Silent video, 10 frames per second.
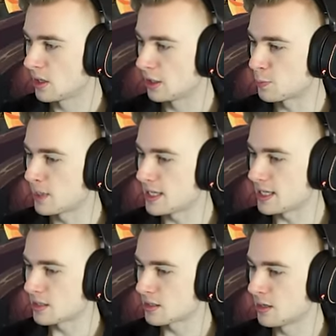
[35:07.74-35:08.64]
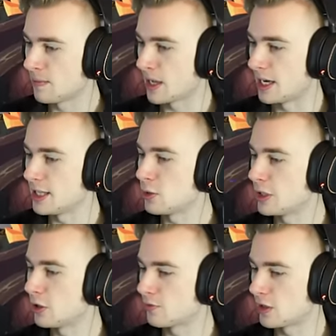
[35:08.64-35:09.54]
Let's play this. I think we
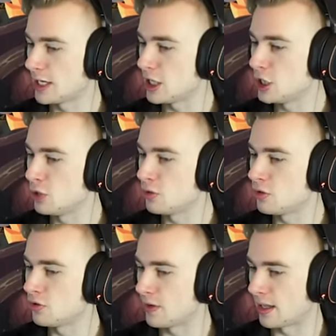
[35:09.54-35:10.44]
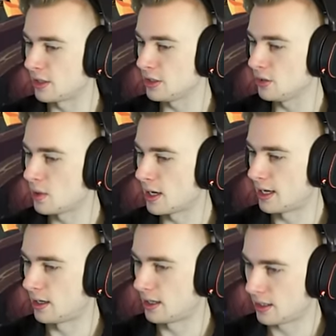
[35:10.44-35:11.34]
go for a huge value
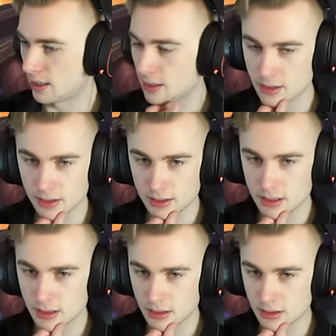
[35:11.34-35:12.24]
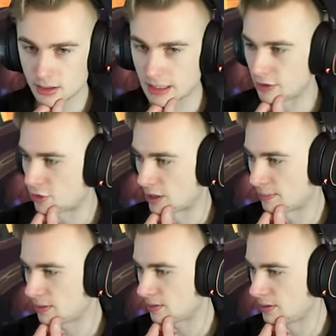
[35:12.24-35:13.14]
uh, seven
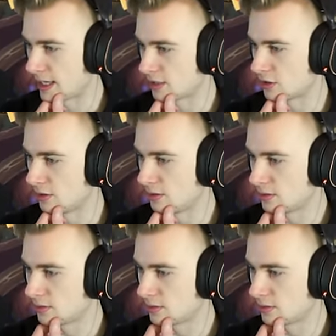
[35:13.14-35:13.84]
drop next turn.